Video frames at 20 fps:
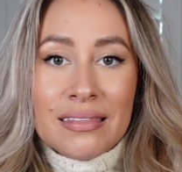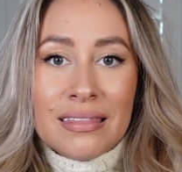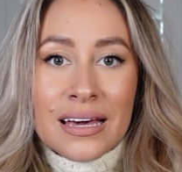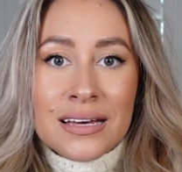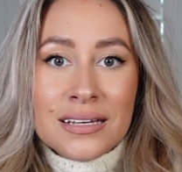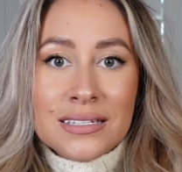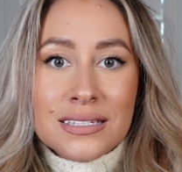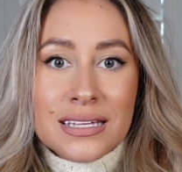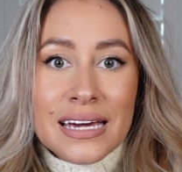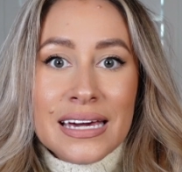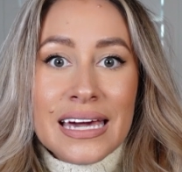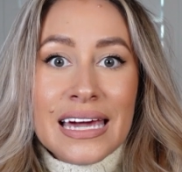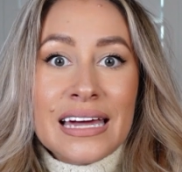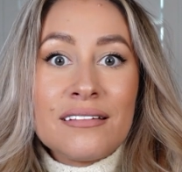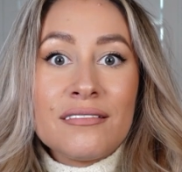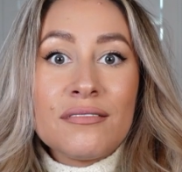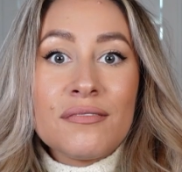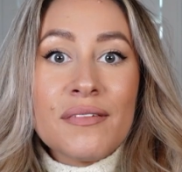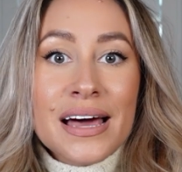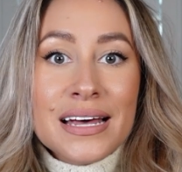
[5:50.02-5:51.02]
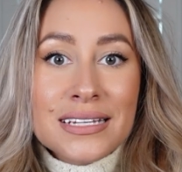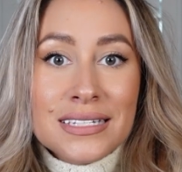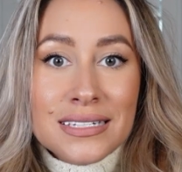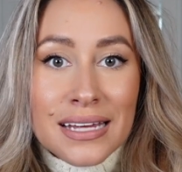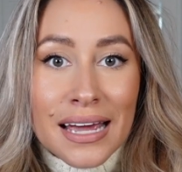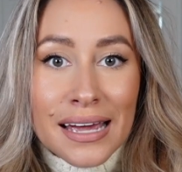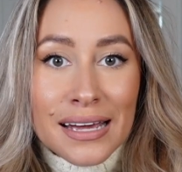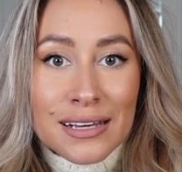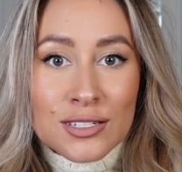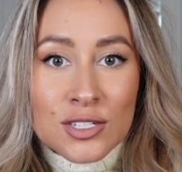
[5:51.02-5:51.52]
Things like
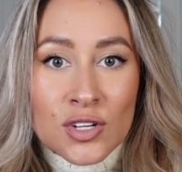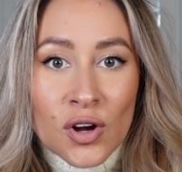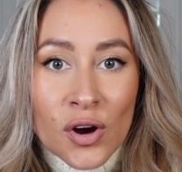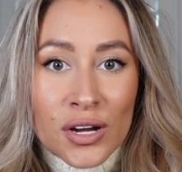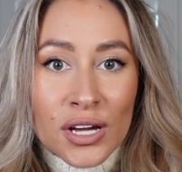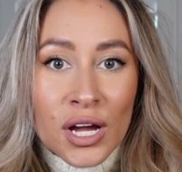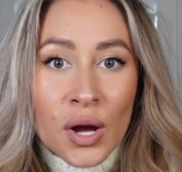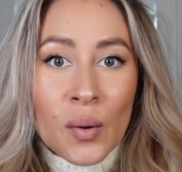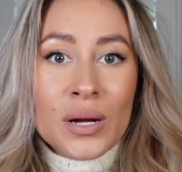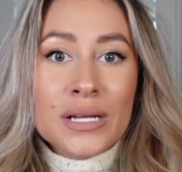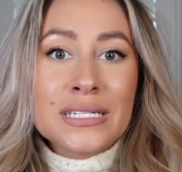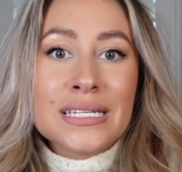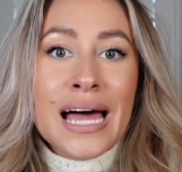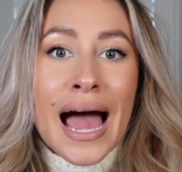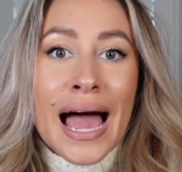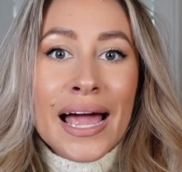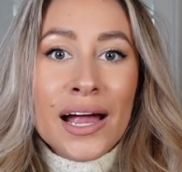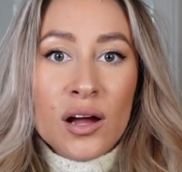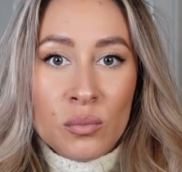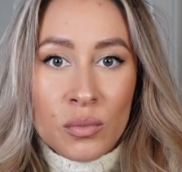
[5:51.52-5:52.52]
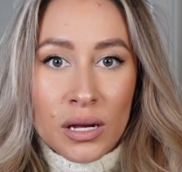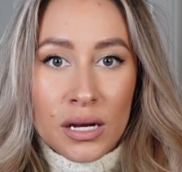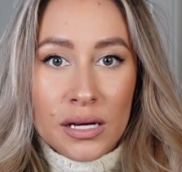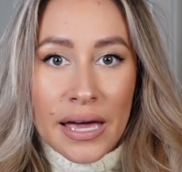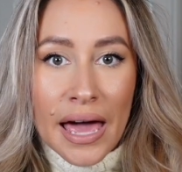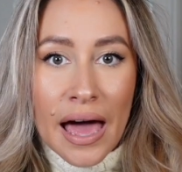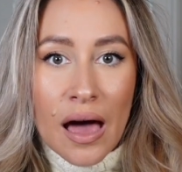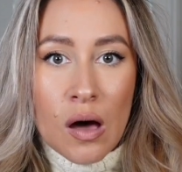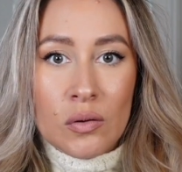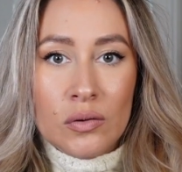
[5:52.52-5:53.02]
investing, starting a retirement
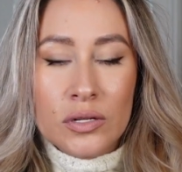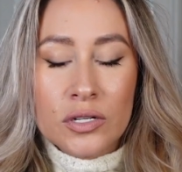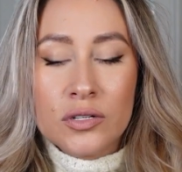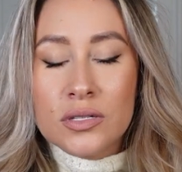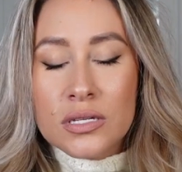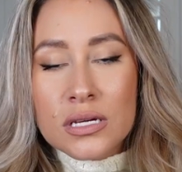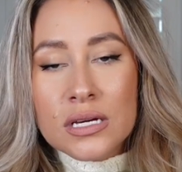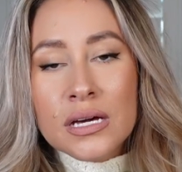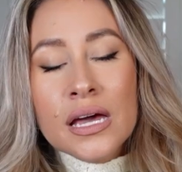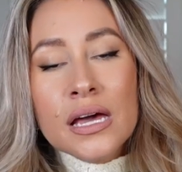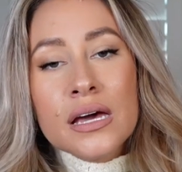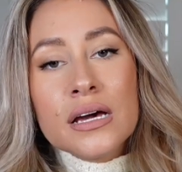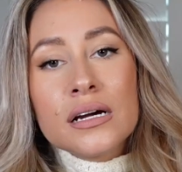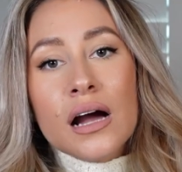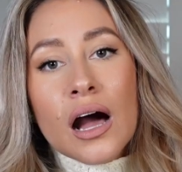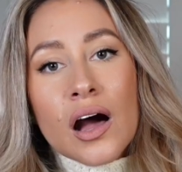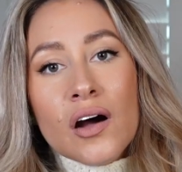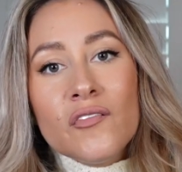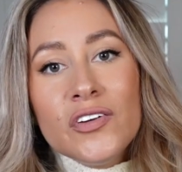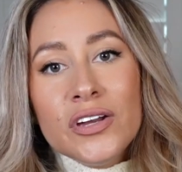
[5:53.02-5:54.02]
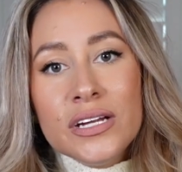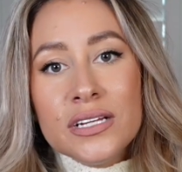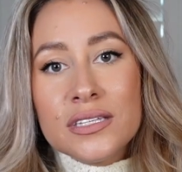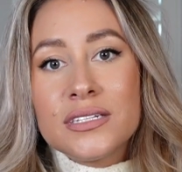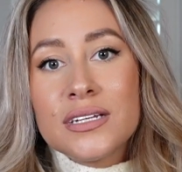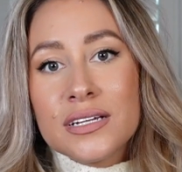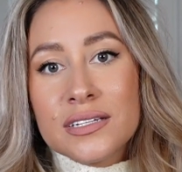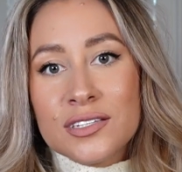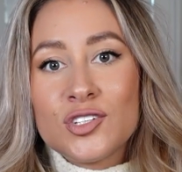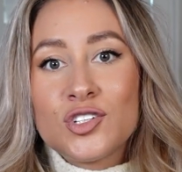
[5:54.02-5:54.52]
account. You see, confidence
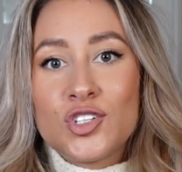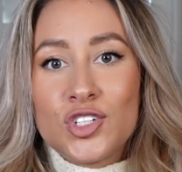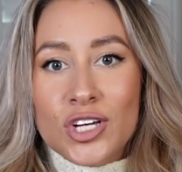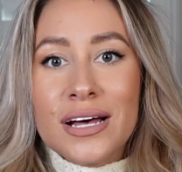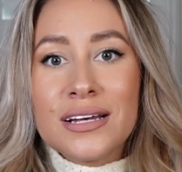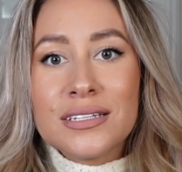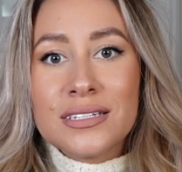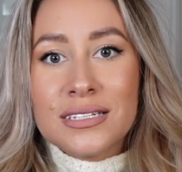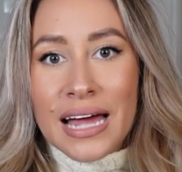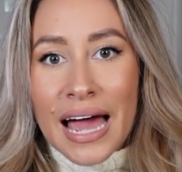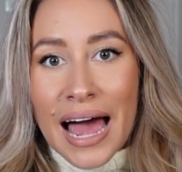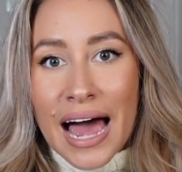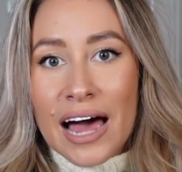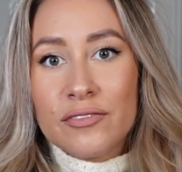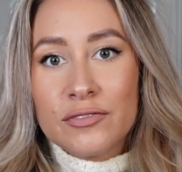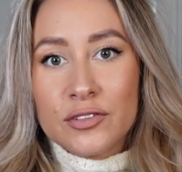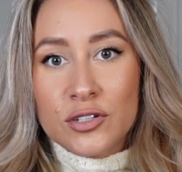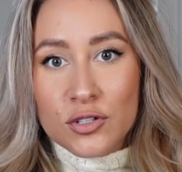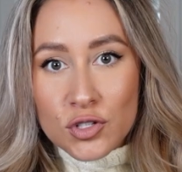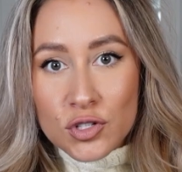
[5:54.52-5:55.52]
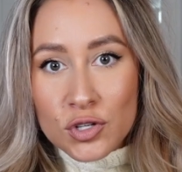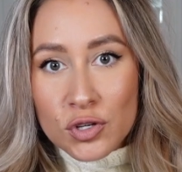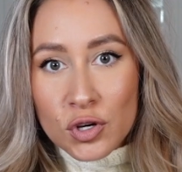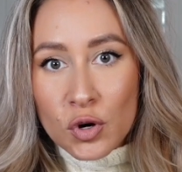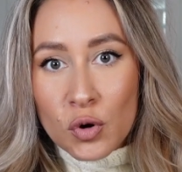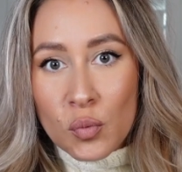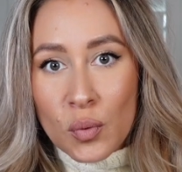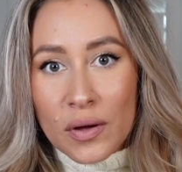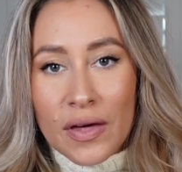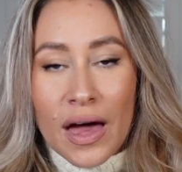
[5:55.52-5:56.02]
doesn't just have to
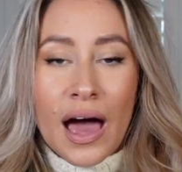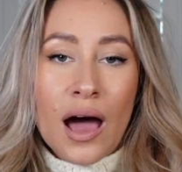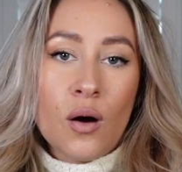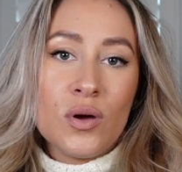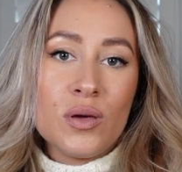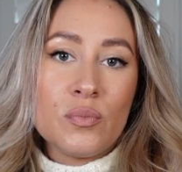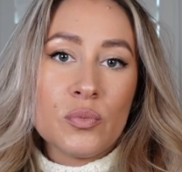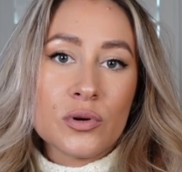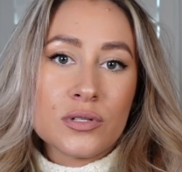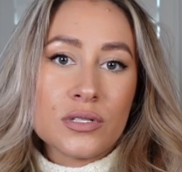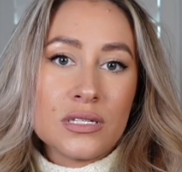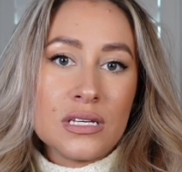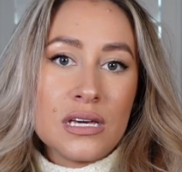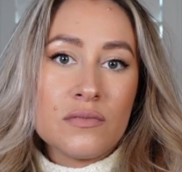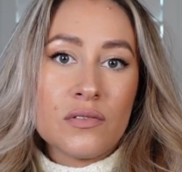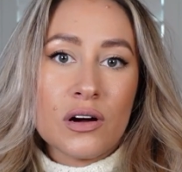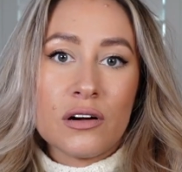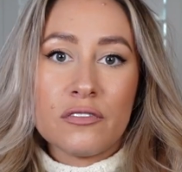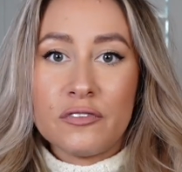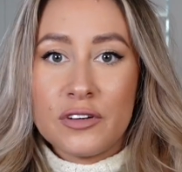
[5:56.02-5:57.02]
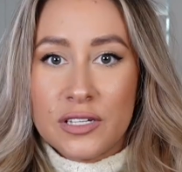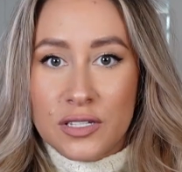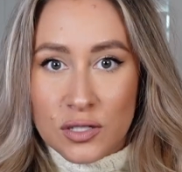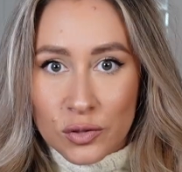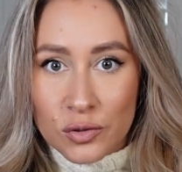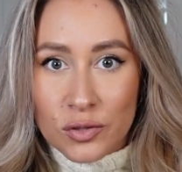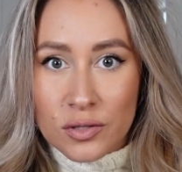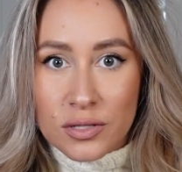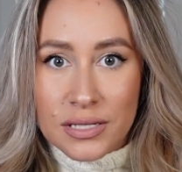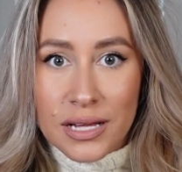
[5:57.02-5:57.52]
do with how we perceive our
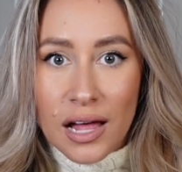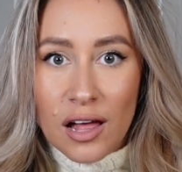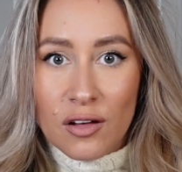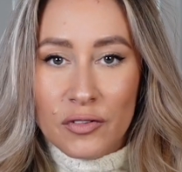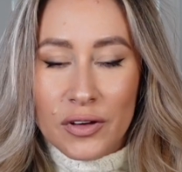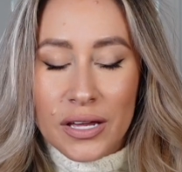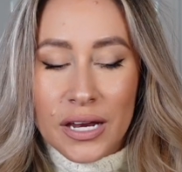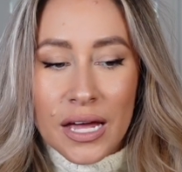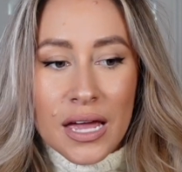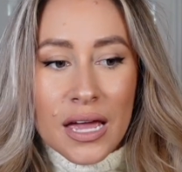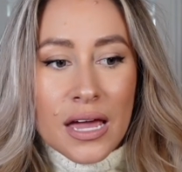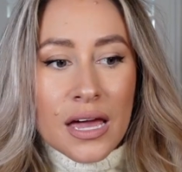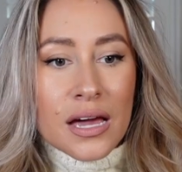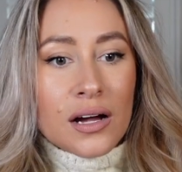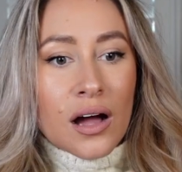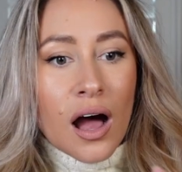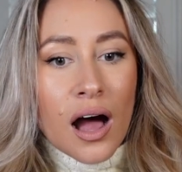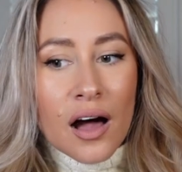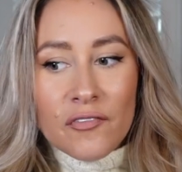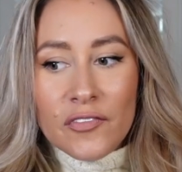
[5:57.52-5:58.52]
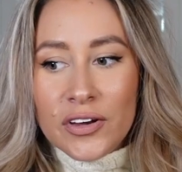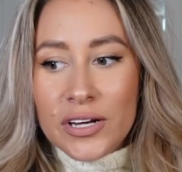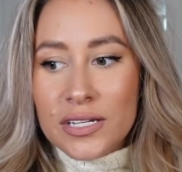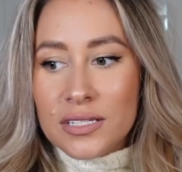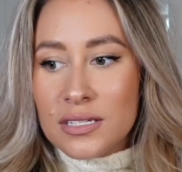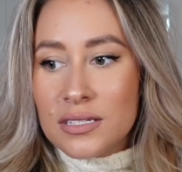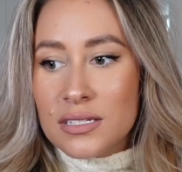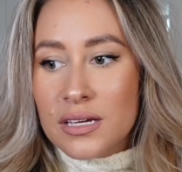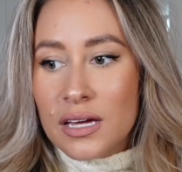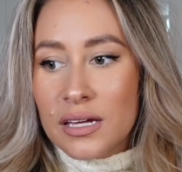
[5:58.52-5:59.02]
physical self. Confidence
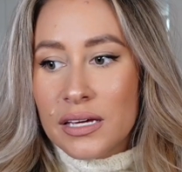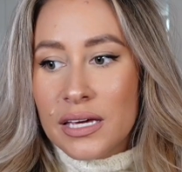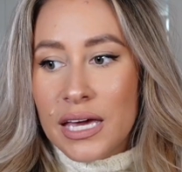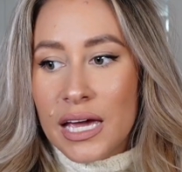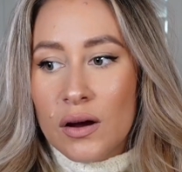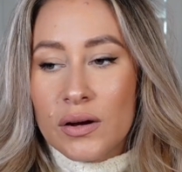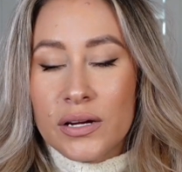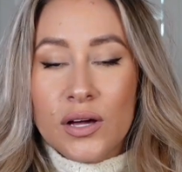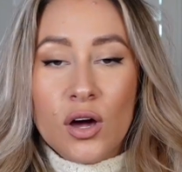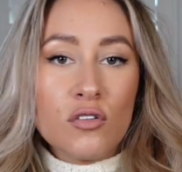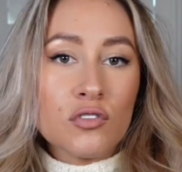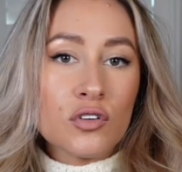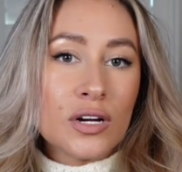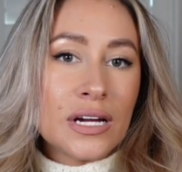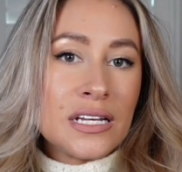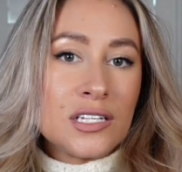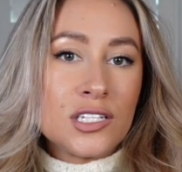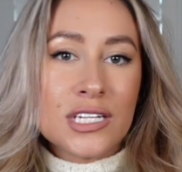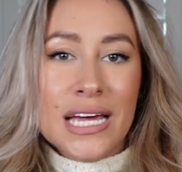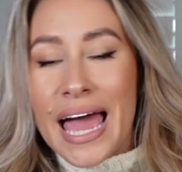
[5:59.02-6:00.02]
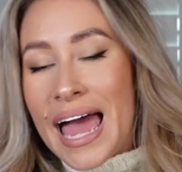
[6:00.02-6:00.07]
is going to carry over into